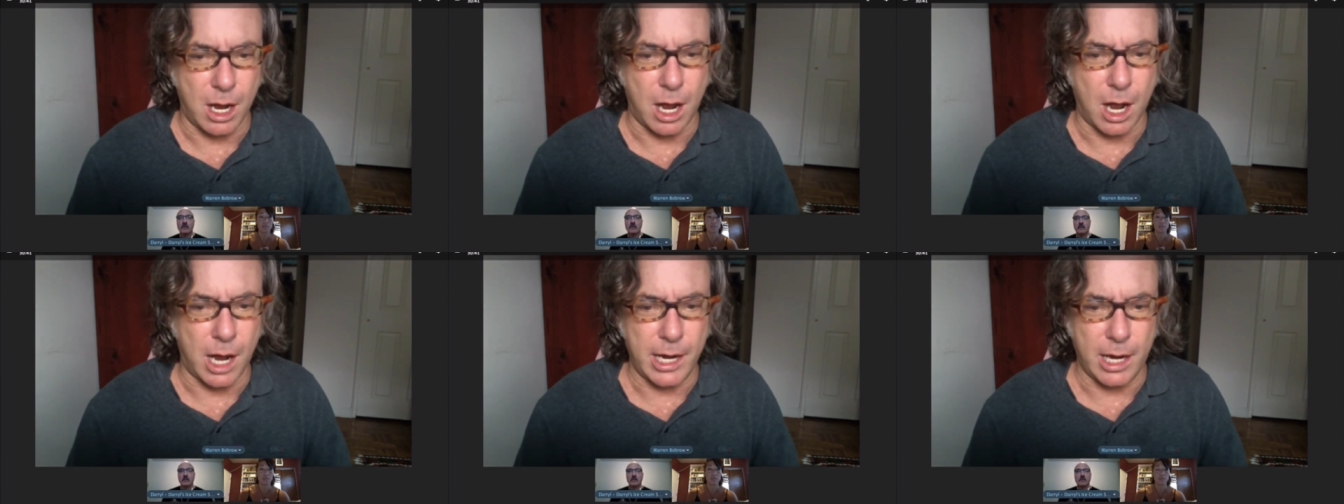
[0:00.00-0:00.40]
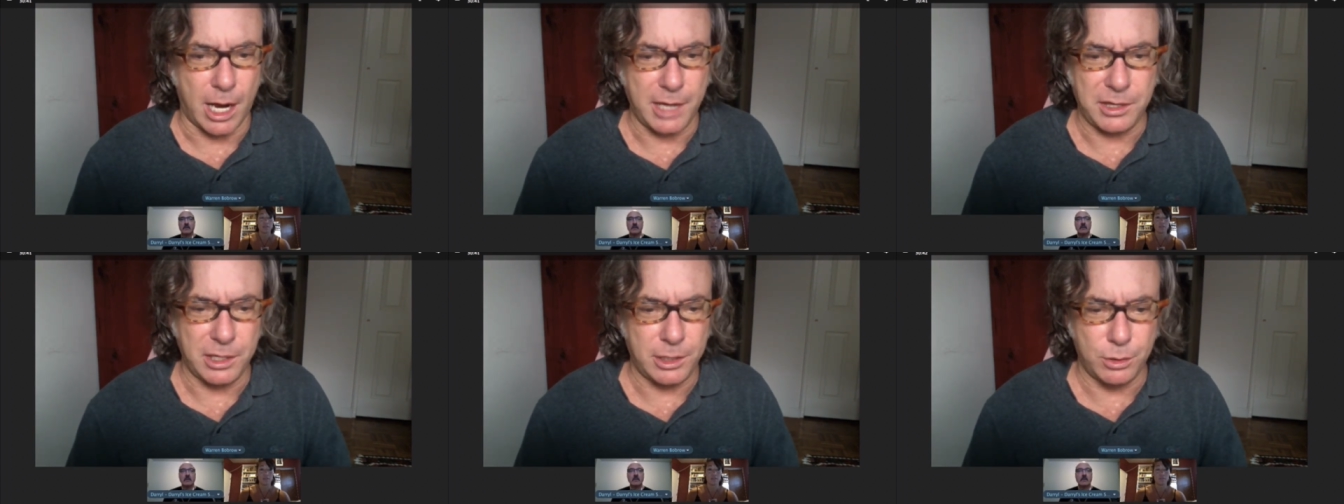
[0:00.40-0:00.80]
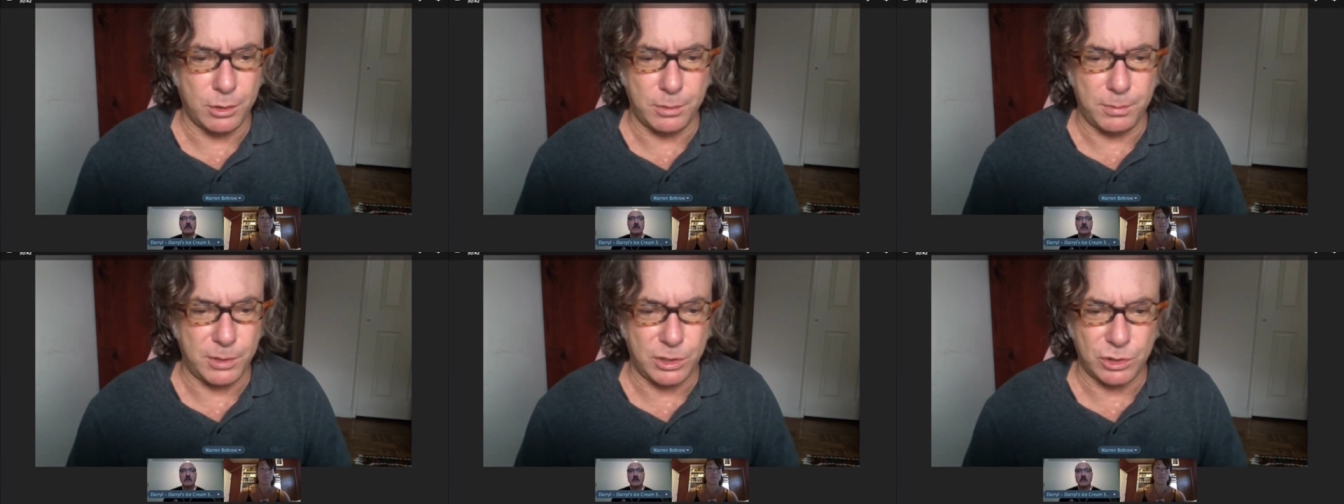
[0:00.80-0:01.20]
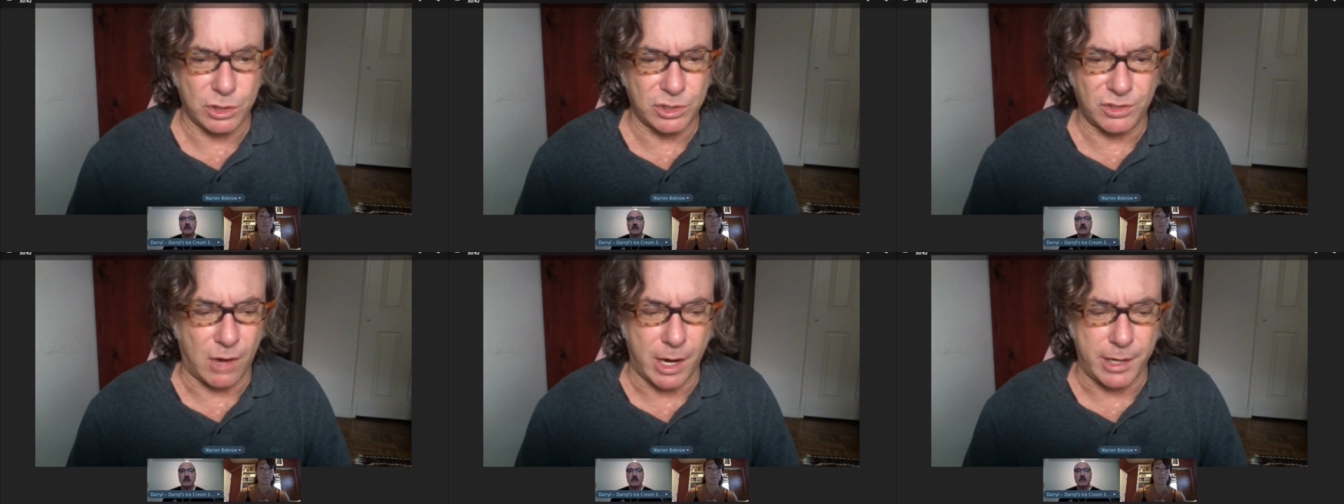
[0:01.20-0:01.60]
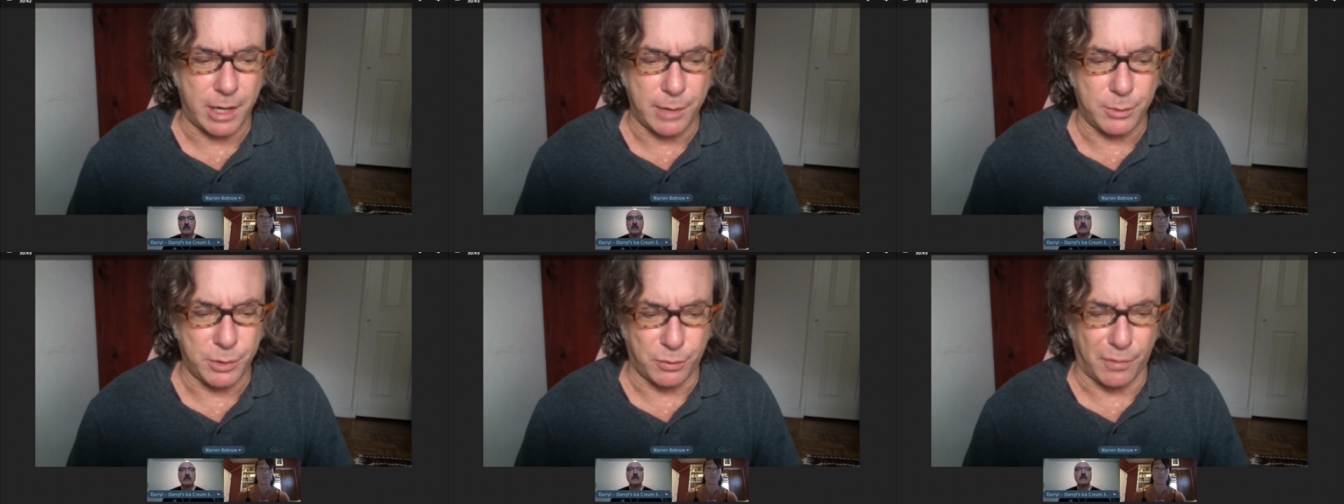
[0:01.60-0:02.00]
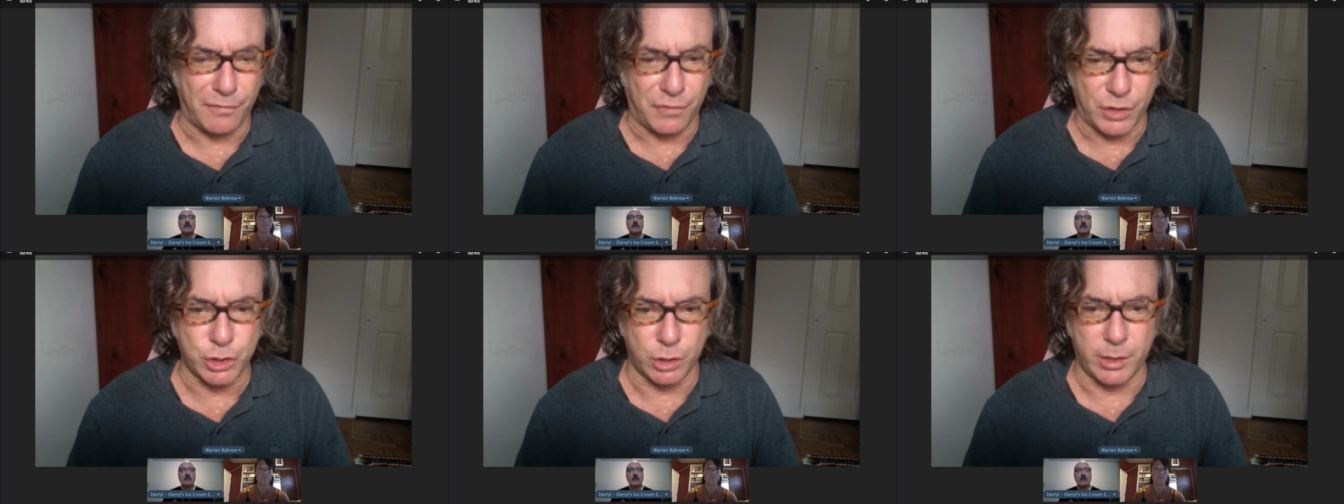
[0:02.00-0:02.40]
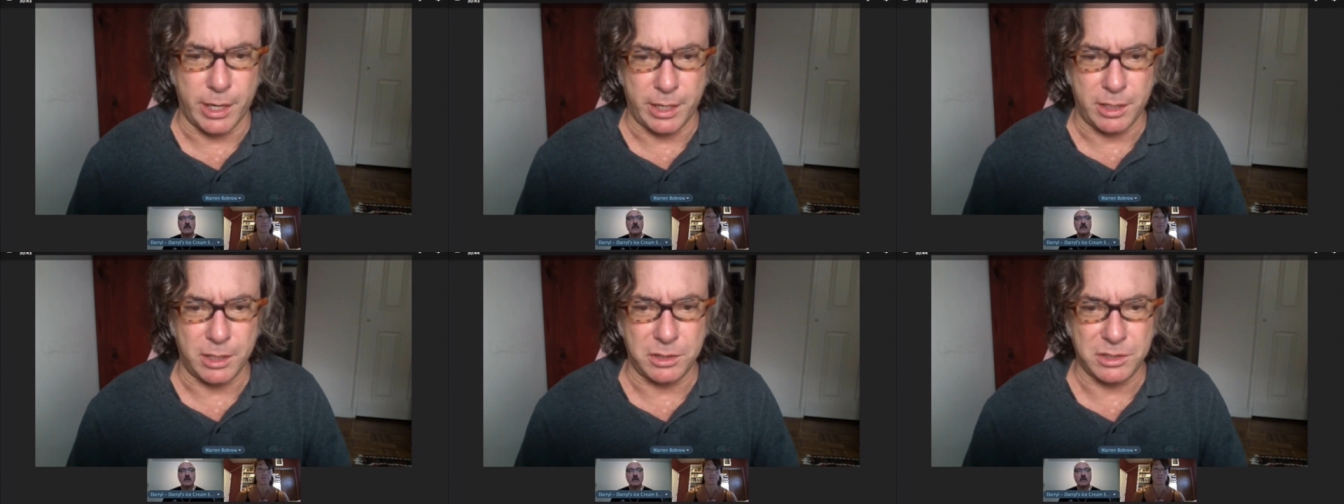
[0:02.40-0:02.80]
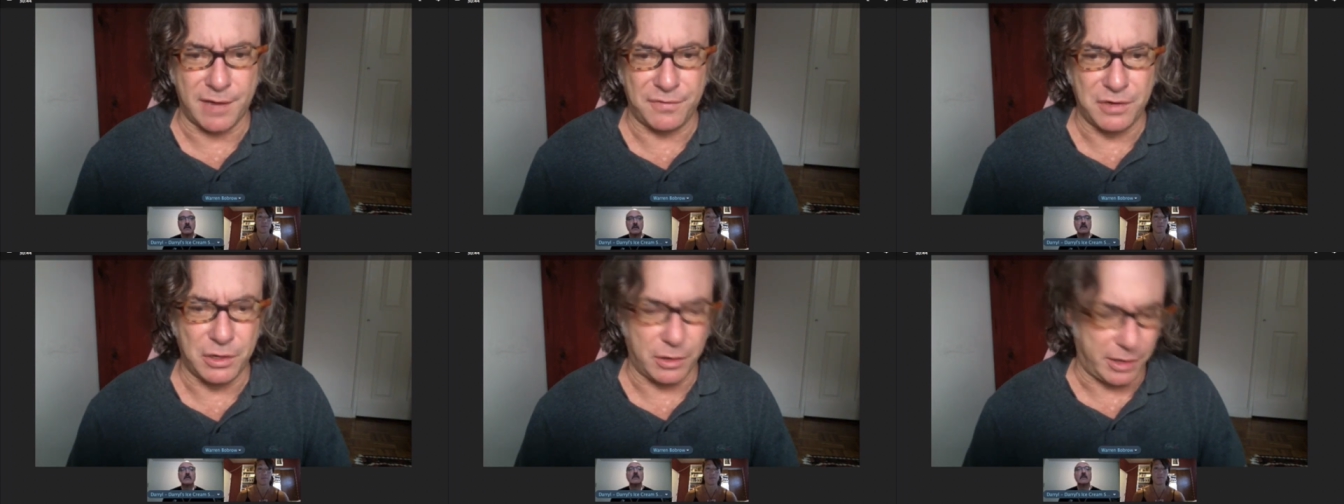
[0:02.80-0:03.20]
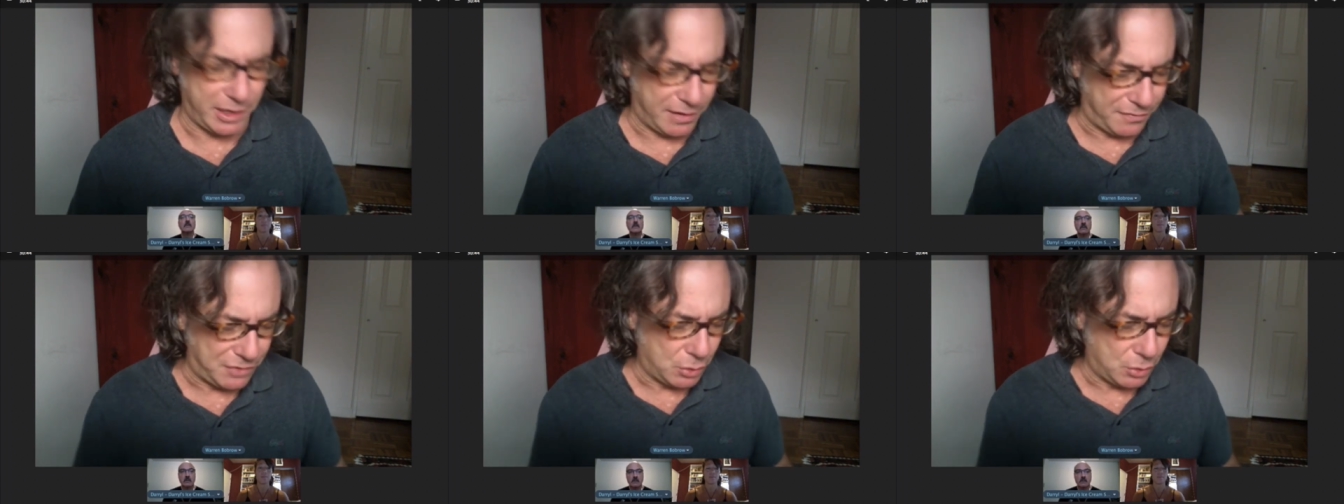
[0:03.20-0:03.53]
I think it would be just fine. I would refrigerate it, definitely.